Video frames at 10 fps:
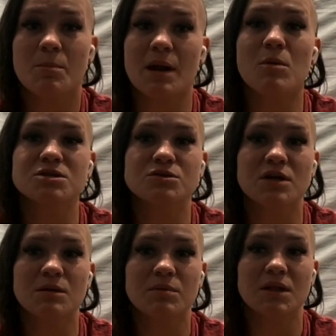But I'm
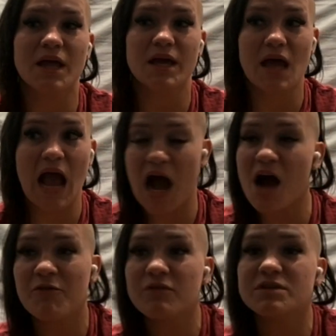also going to be like,
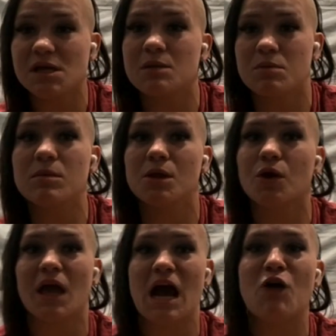half of it's going to be
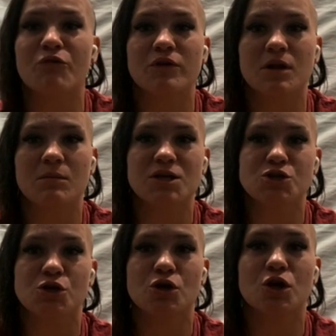me looking out for you to
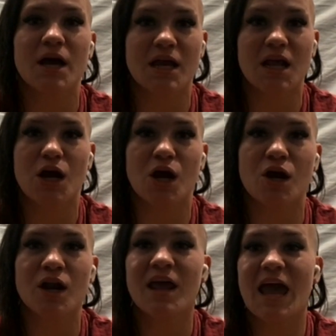make sure you're not getting
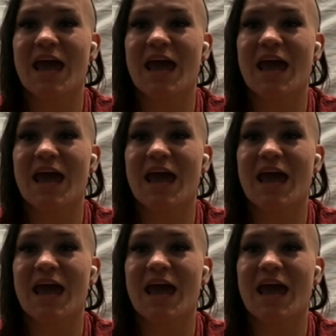hurt.